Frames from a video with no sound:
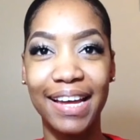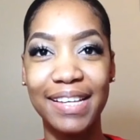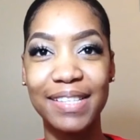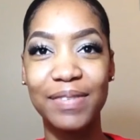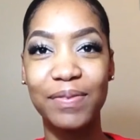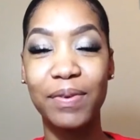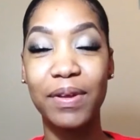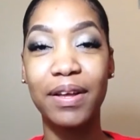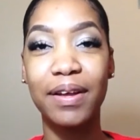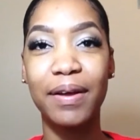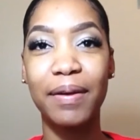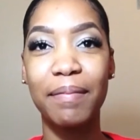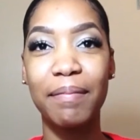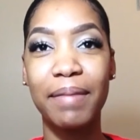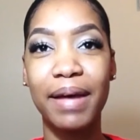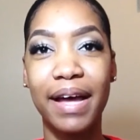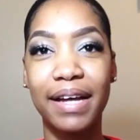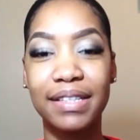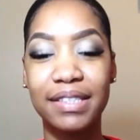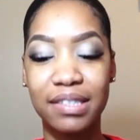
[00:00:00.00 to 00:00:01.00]
guys, welcome
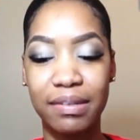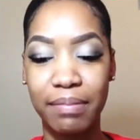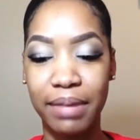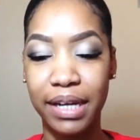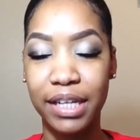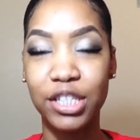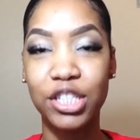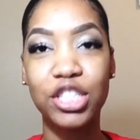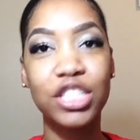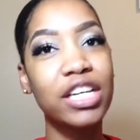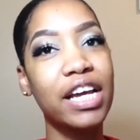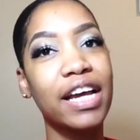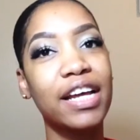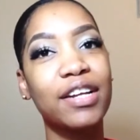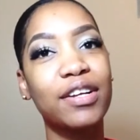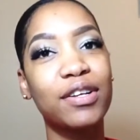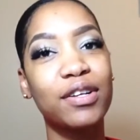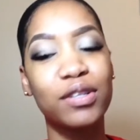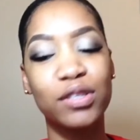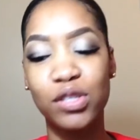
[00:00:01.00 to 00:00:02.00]
back to my
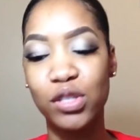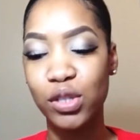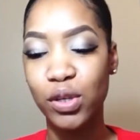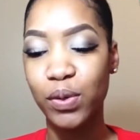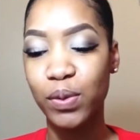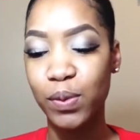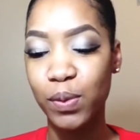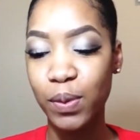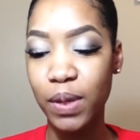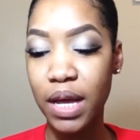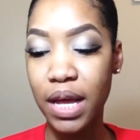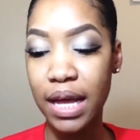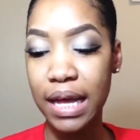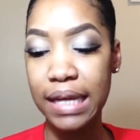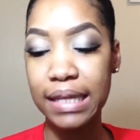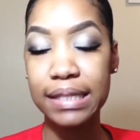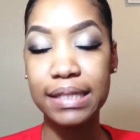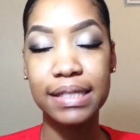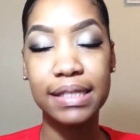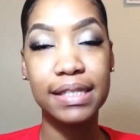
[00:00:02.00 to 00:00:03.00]
channel. So
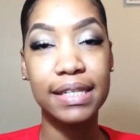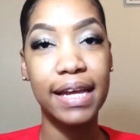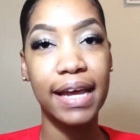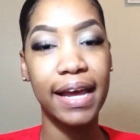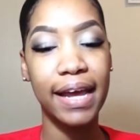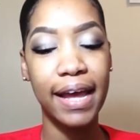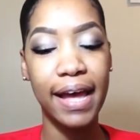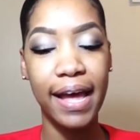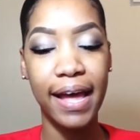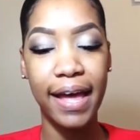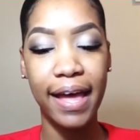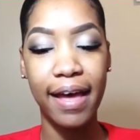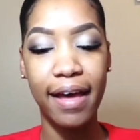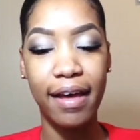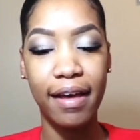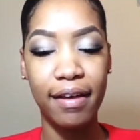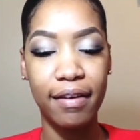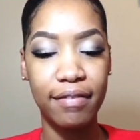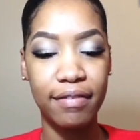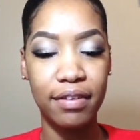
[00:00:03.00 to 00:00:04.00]
today I
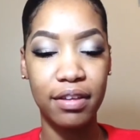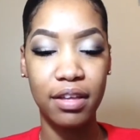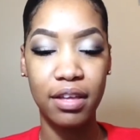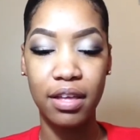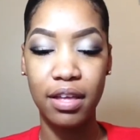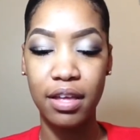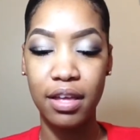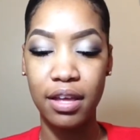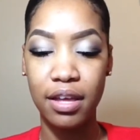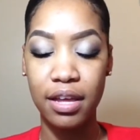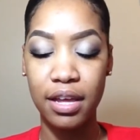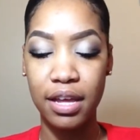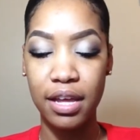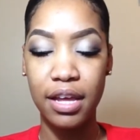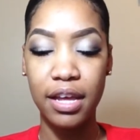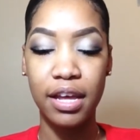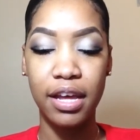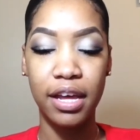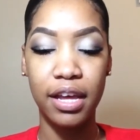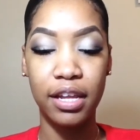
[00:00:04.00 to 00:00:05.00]
have
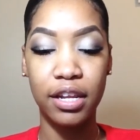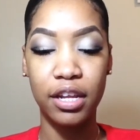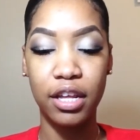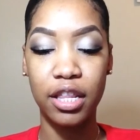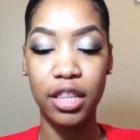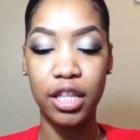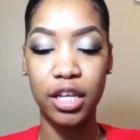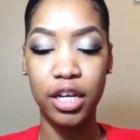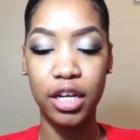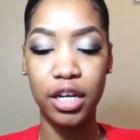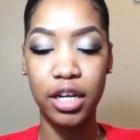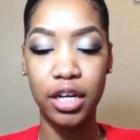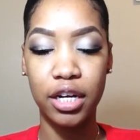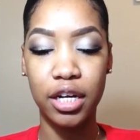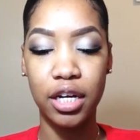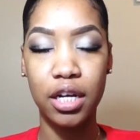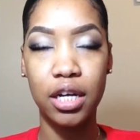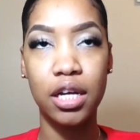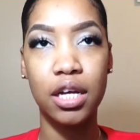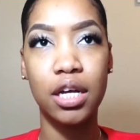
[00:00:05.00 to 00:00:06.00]

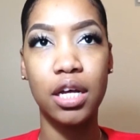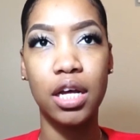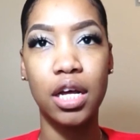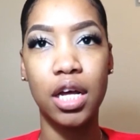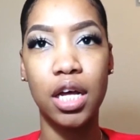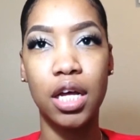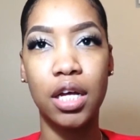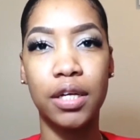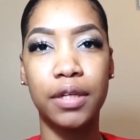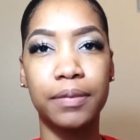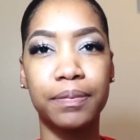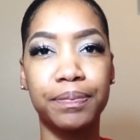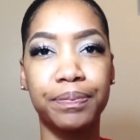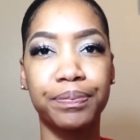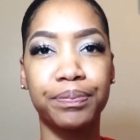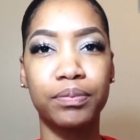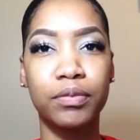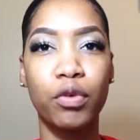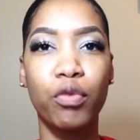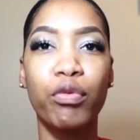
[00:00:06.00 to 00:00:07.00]
another
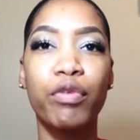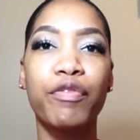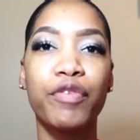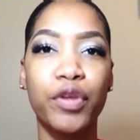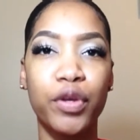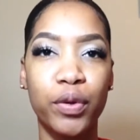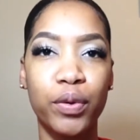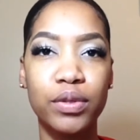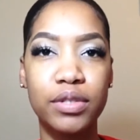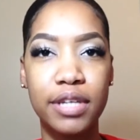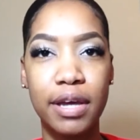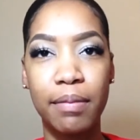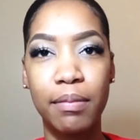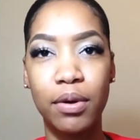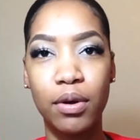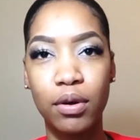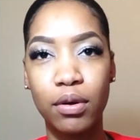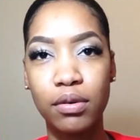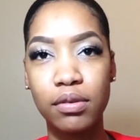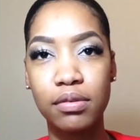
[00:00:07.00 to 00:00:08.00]
review
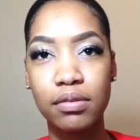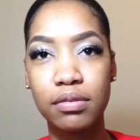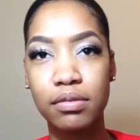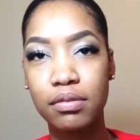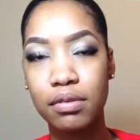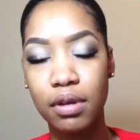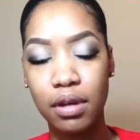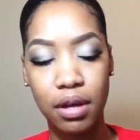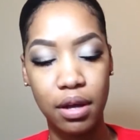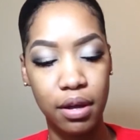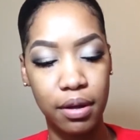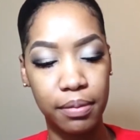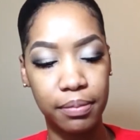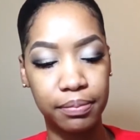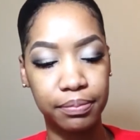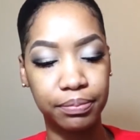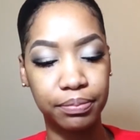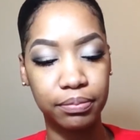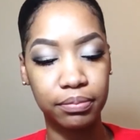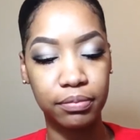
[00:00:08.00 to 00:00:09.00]
demo
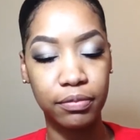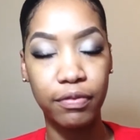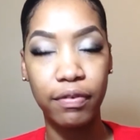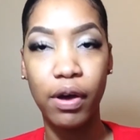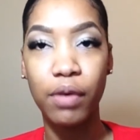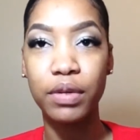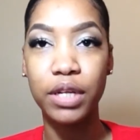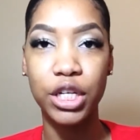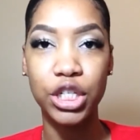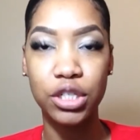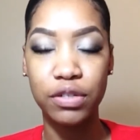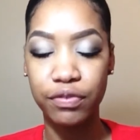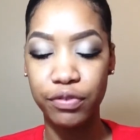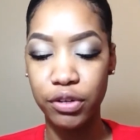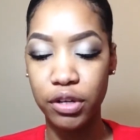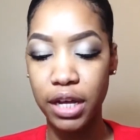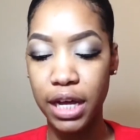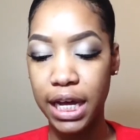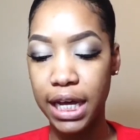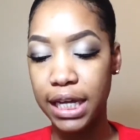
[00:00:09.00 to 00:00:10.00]
foundation for
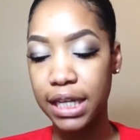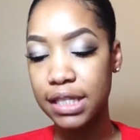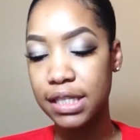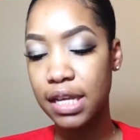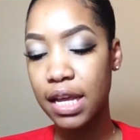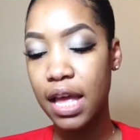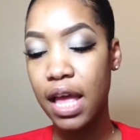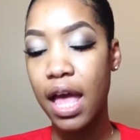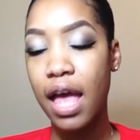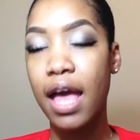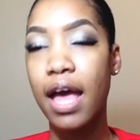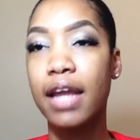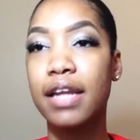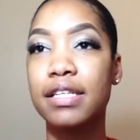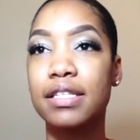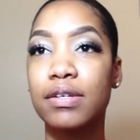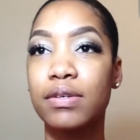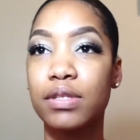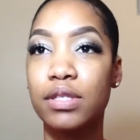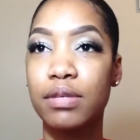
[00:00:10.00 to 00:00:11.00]
you guys, and
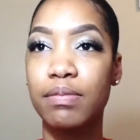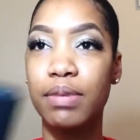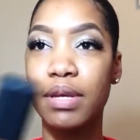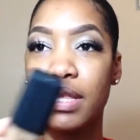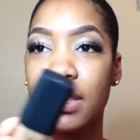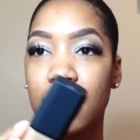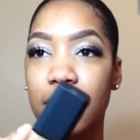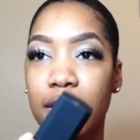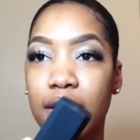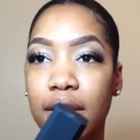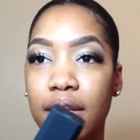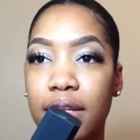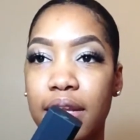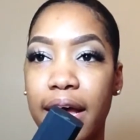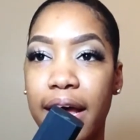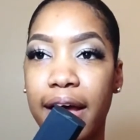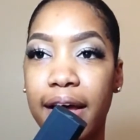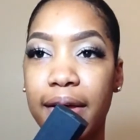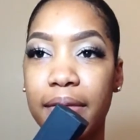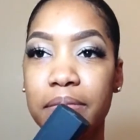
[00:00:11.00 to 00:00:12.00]
it's going to be the
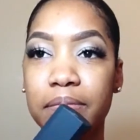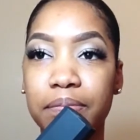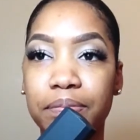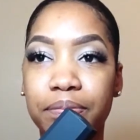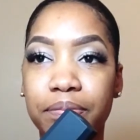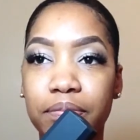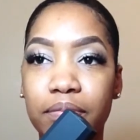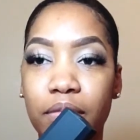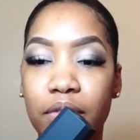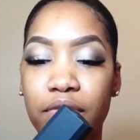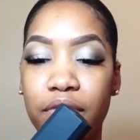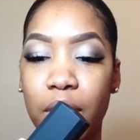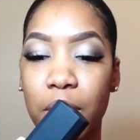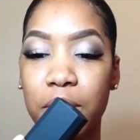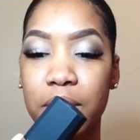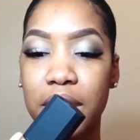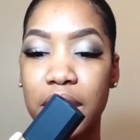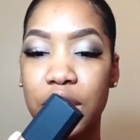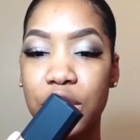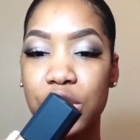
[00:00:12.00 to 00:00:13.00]
Collab
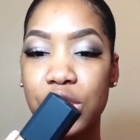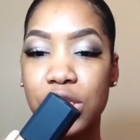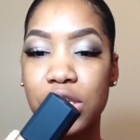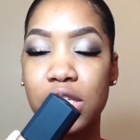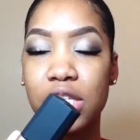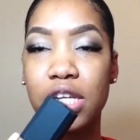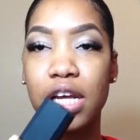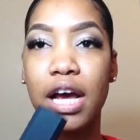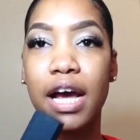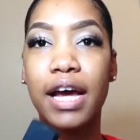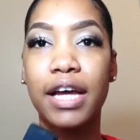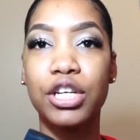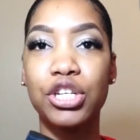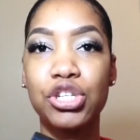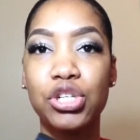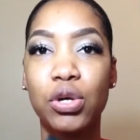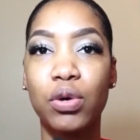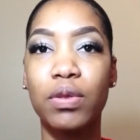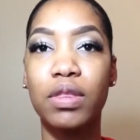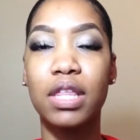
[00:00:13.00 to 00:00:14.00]
foundation. I
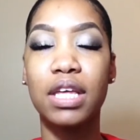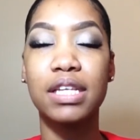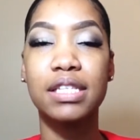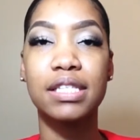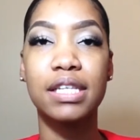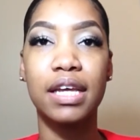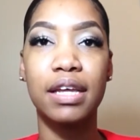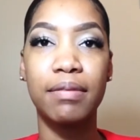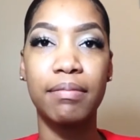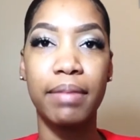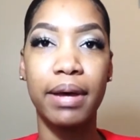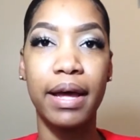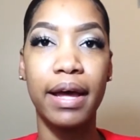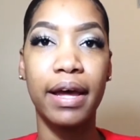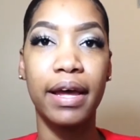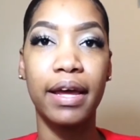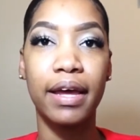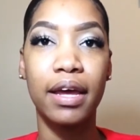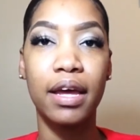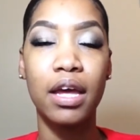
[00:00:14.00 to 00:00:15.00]
showed this in
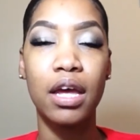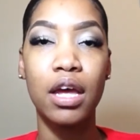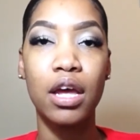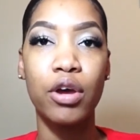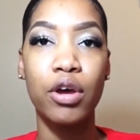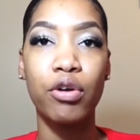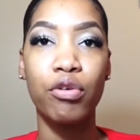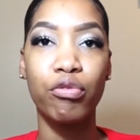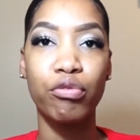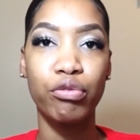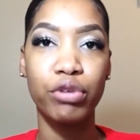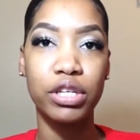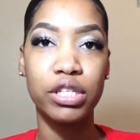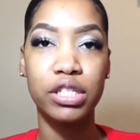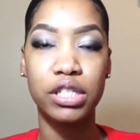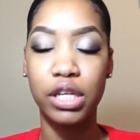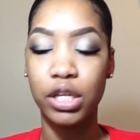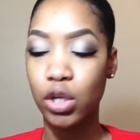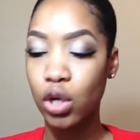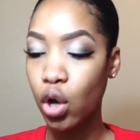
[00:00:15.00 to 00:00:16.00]
my
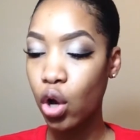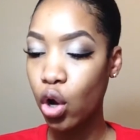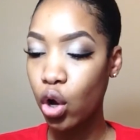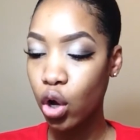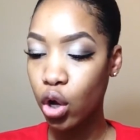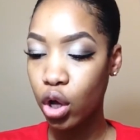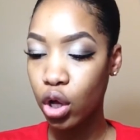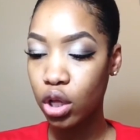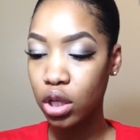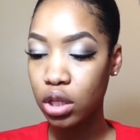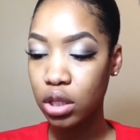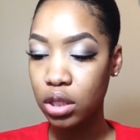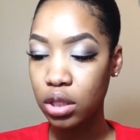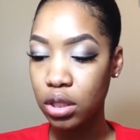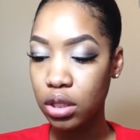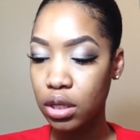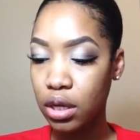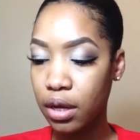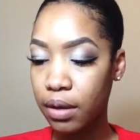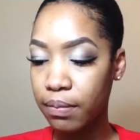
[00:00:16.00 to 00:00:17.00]
recent haul.
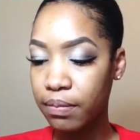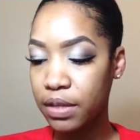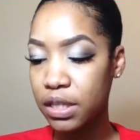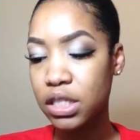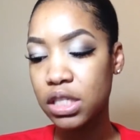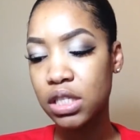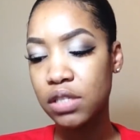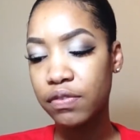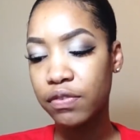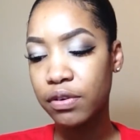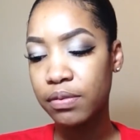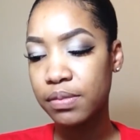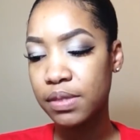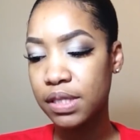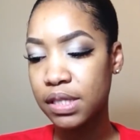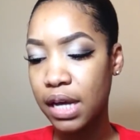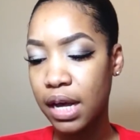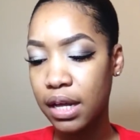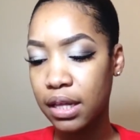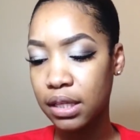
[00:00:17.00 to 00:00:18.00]
This is from
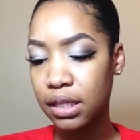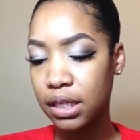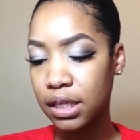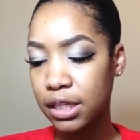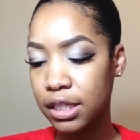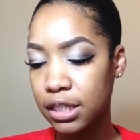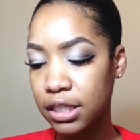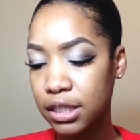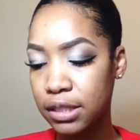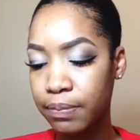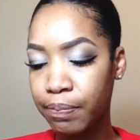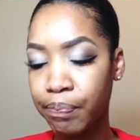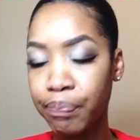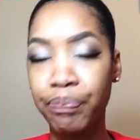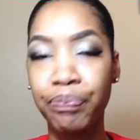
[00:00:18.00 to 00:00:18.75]
Sally's.